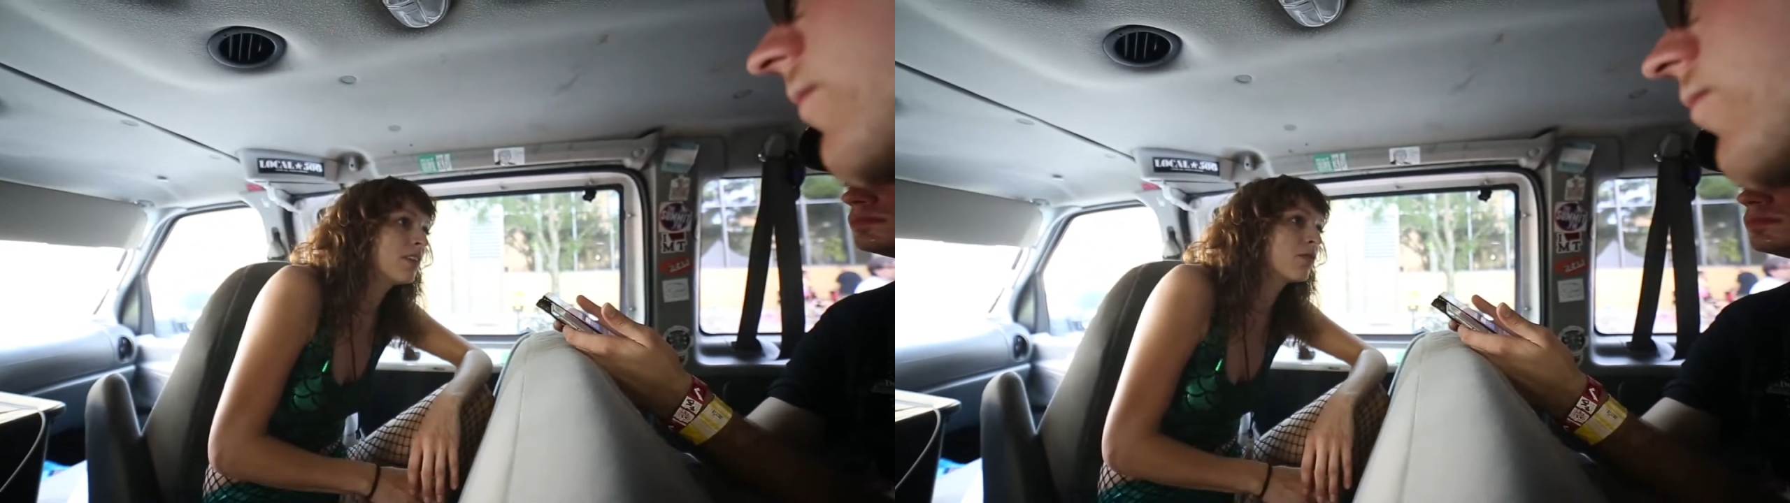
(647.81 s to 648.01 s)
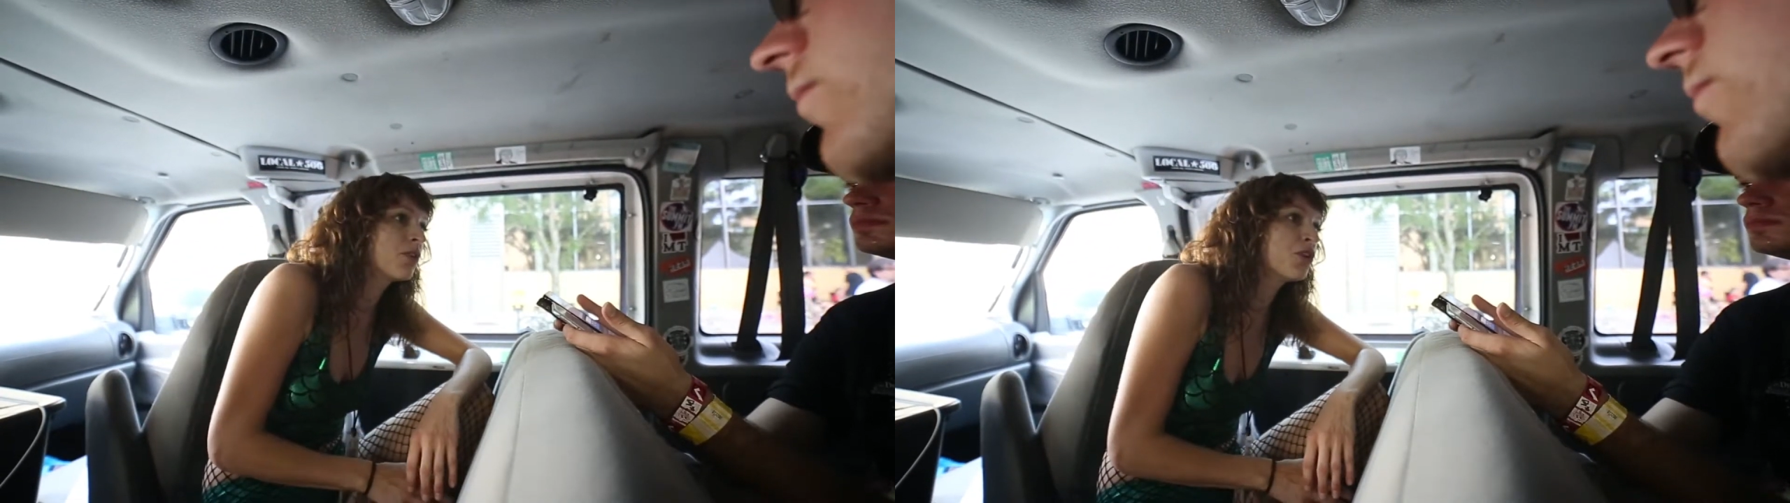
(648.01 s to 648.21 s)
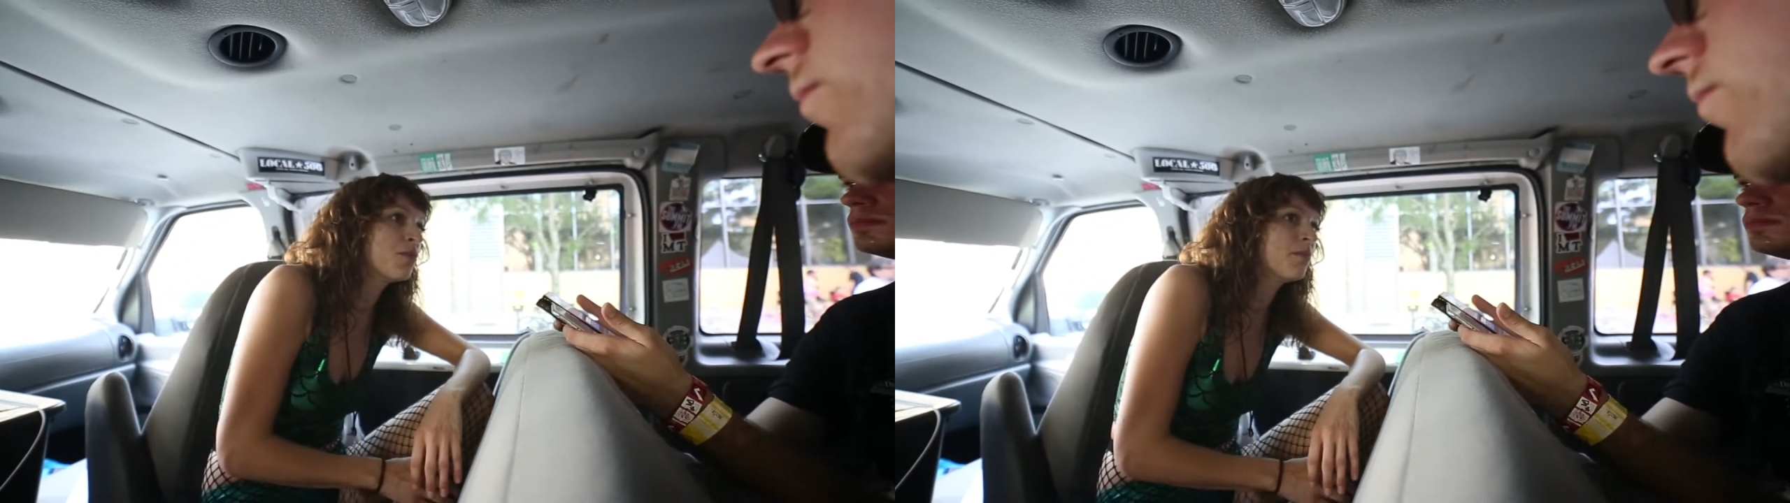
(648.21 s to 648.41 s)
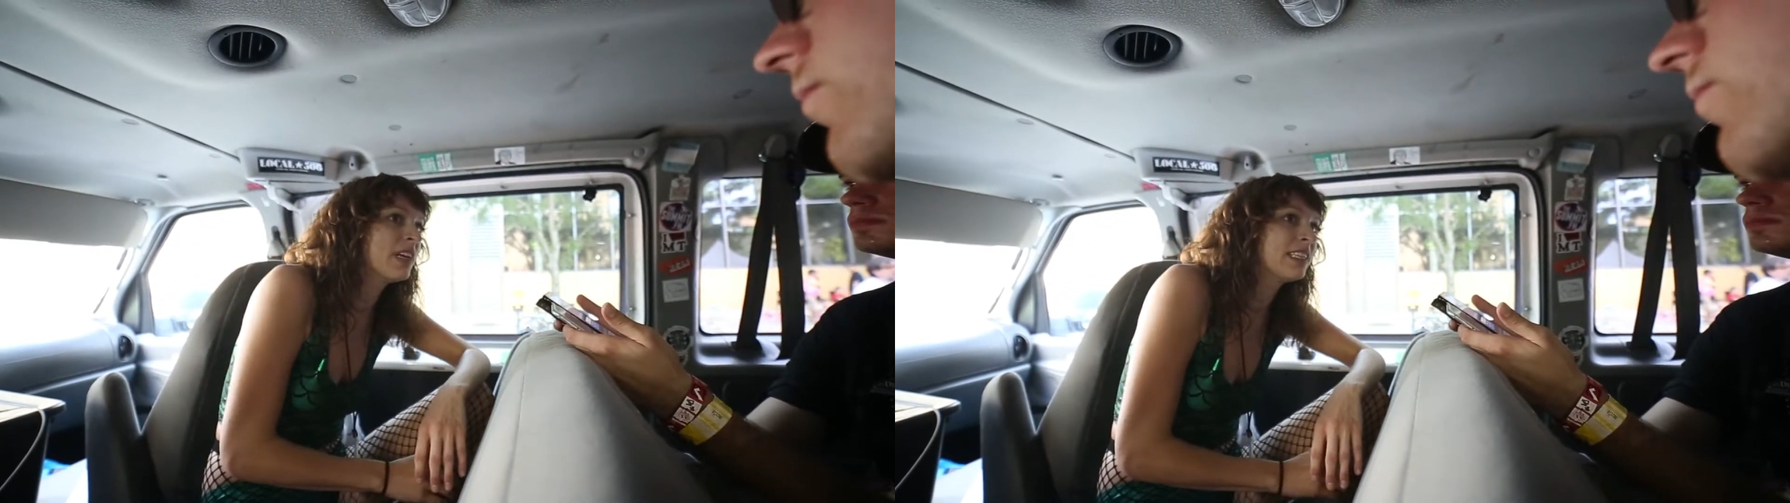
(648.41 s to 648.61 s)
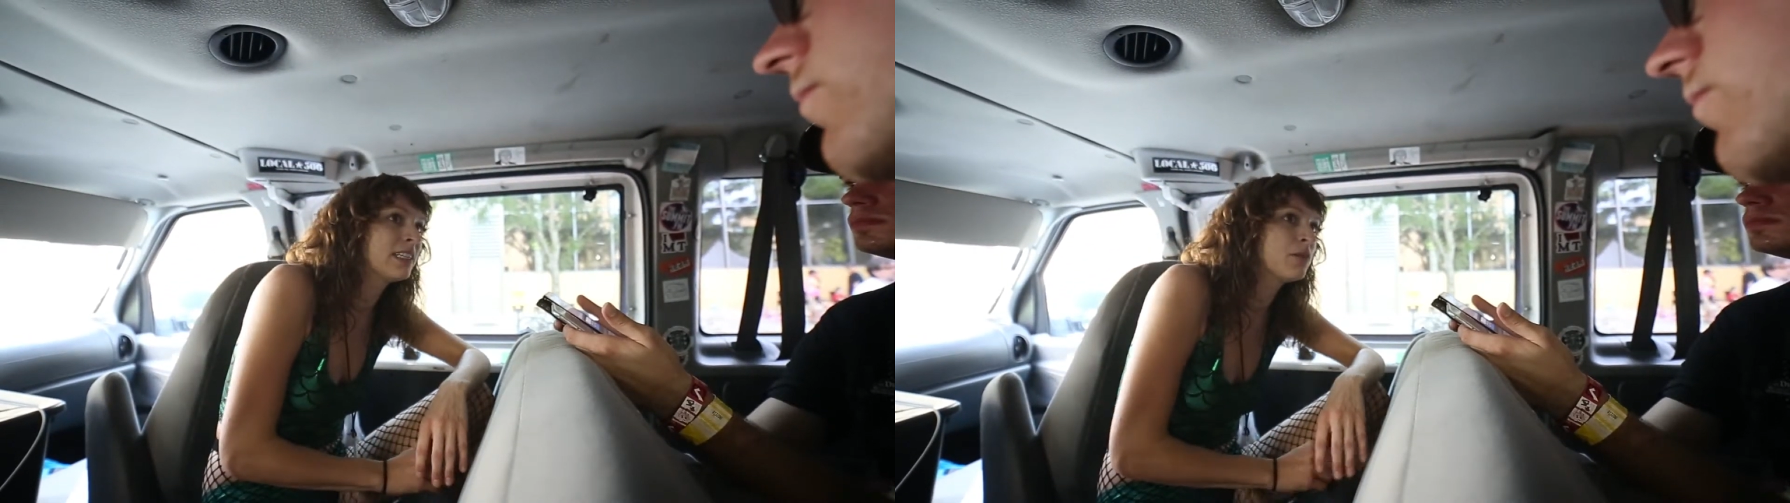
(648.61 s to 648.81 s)
The room
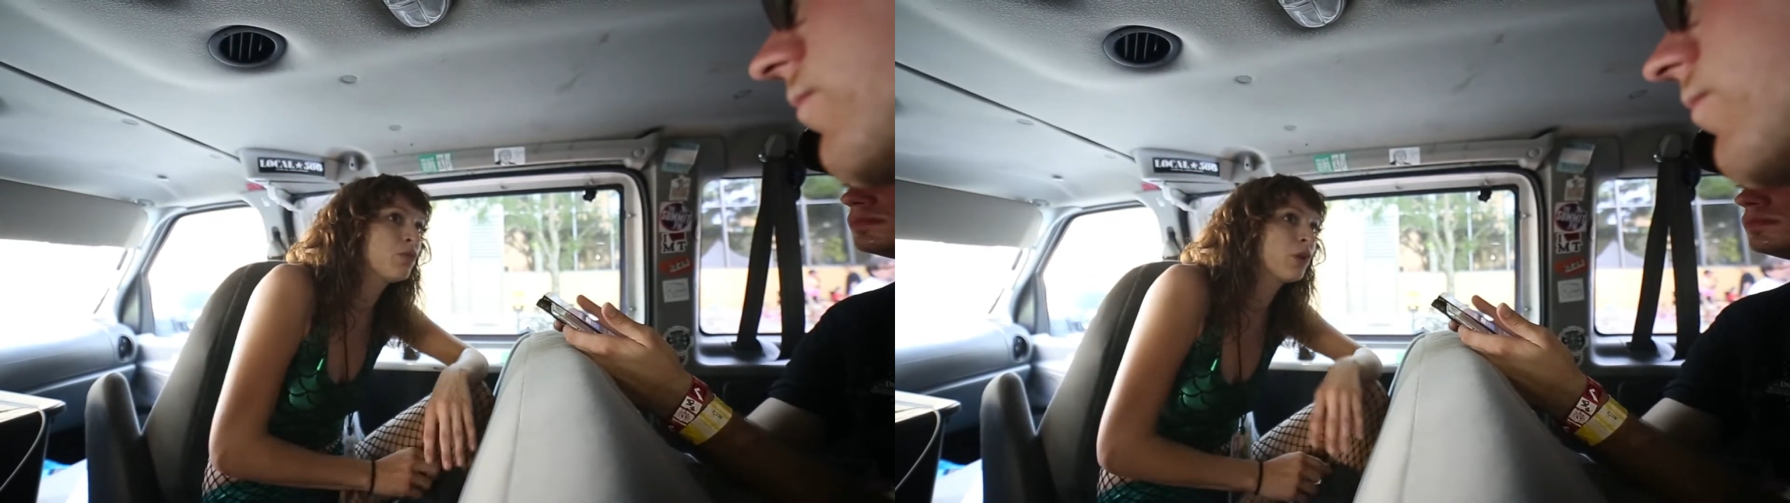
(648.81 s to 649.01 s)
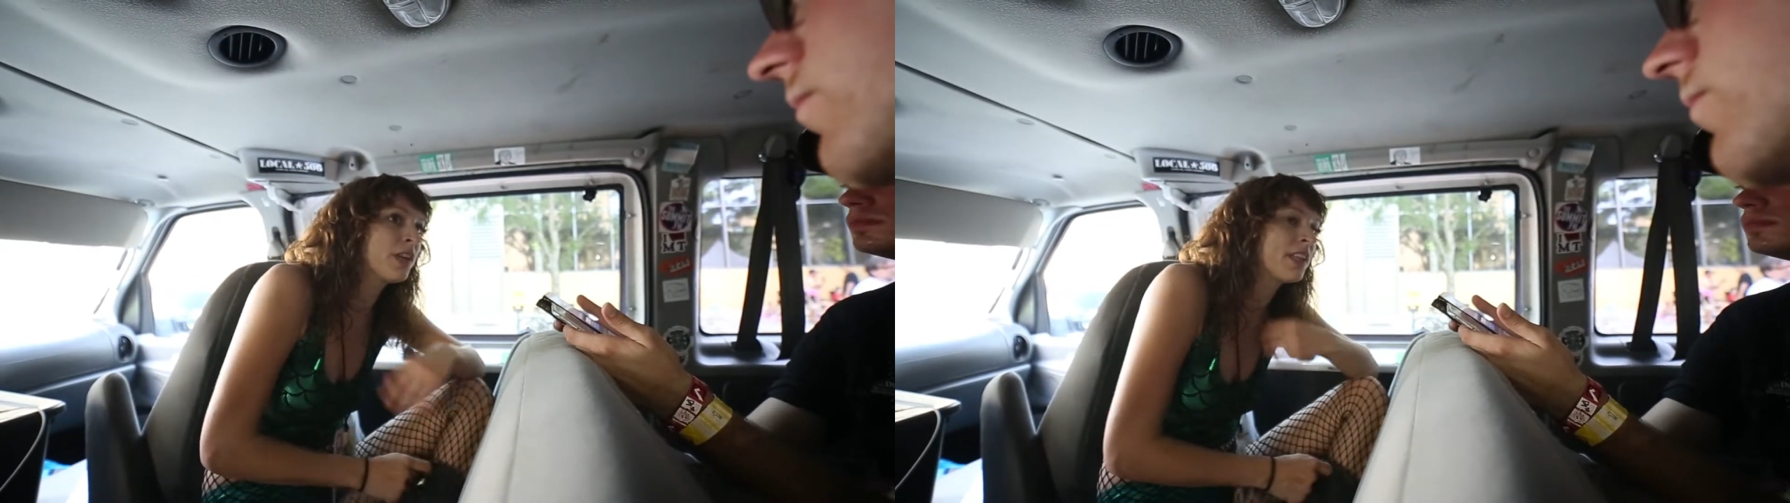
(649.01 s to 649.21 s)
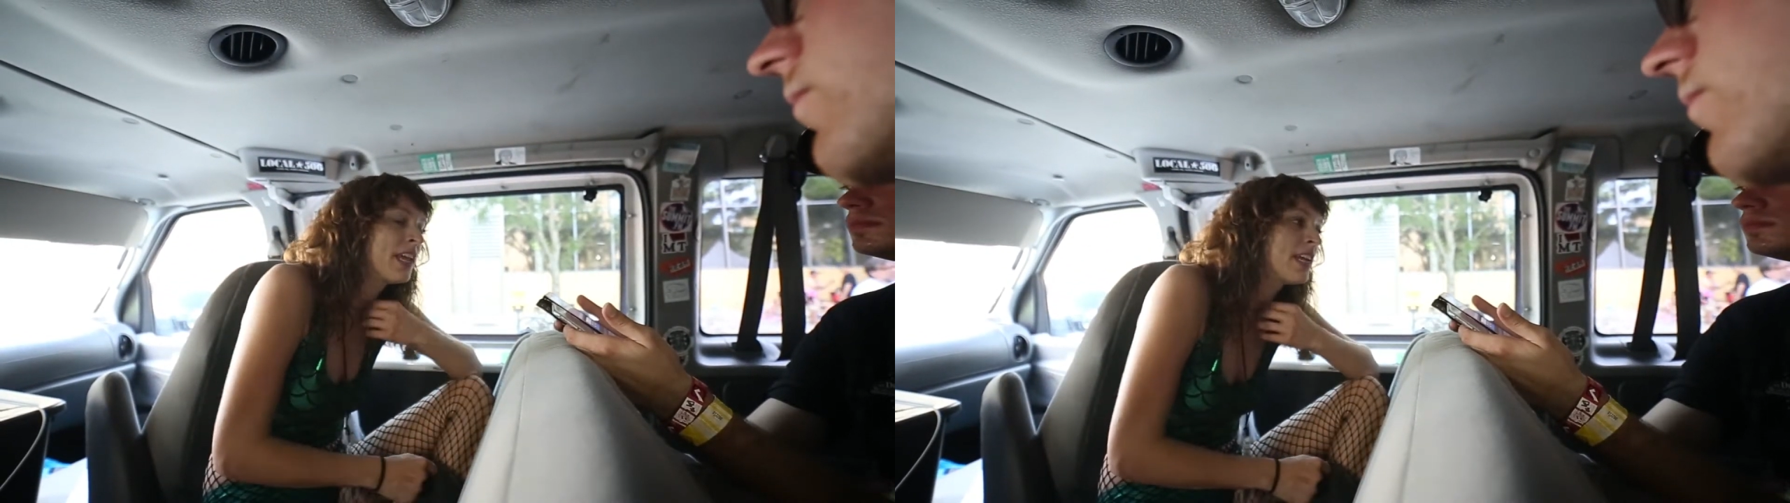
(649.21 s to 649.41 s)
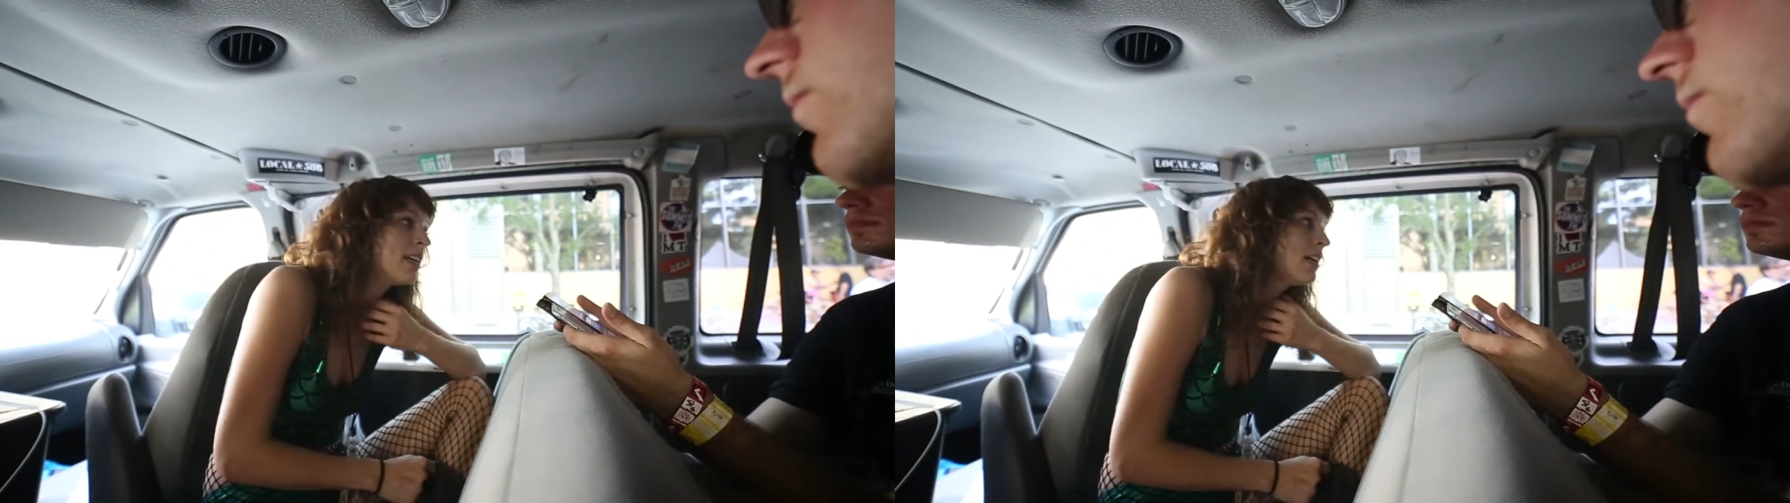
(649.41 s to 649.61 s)
is an important thing.